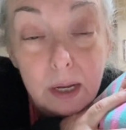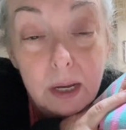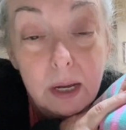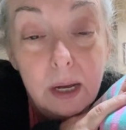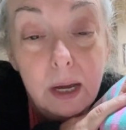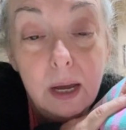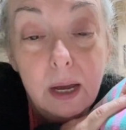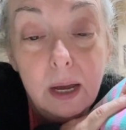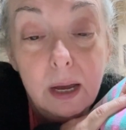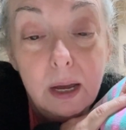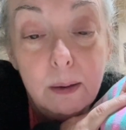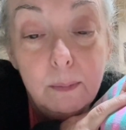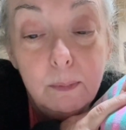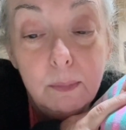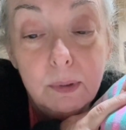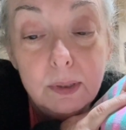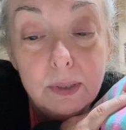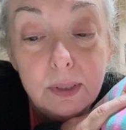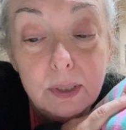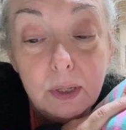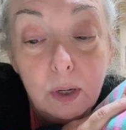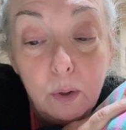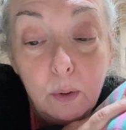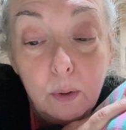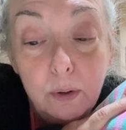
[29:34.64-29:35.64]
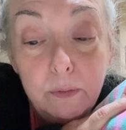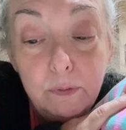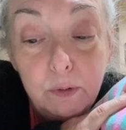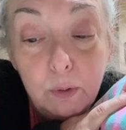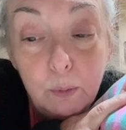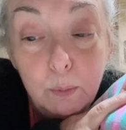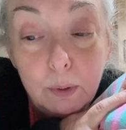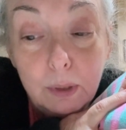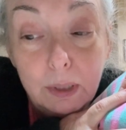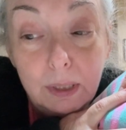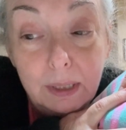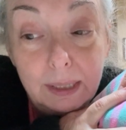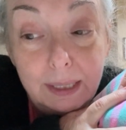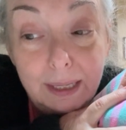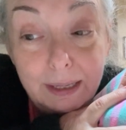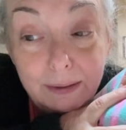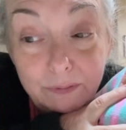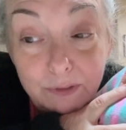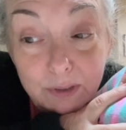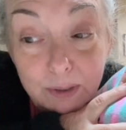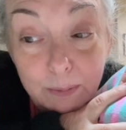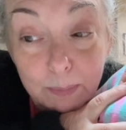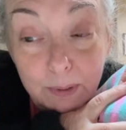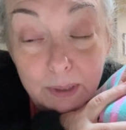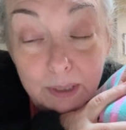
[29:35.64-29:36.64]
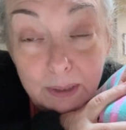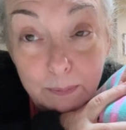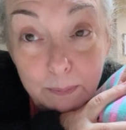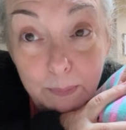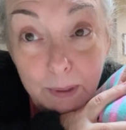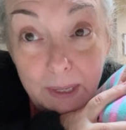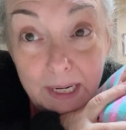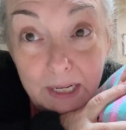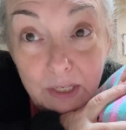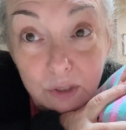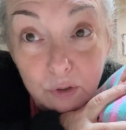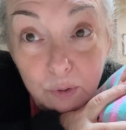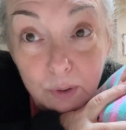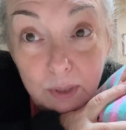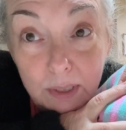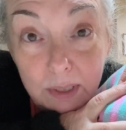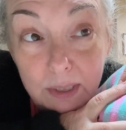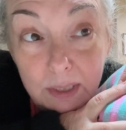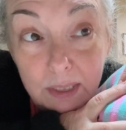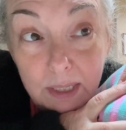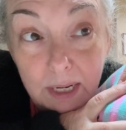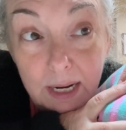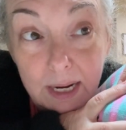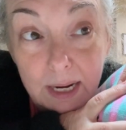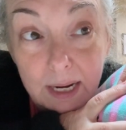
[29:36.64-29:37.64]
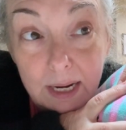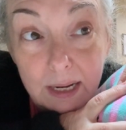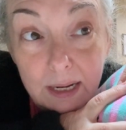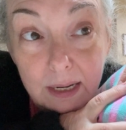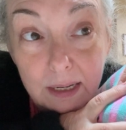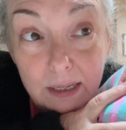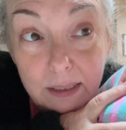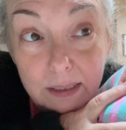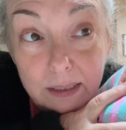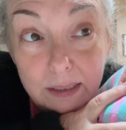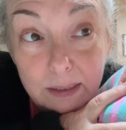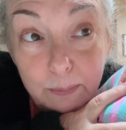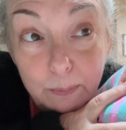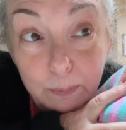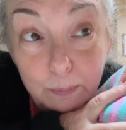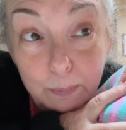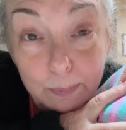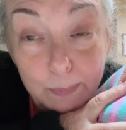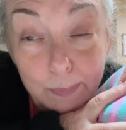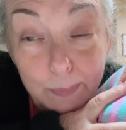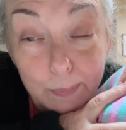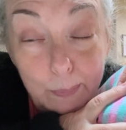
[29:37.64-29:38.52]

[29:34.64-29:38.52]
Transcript: Um, so if you would love to be a patron and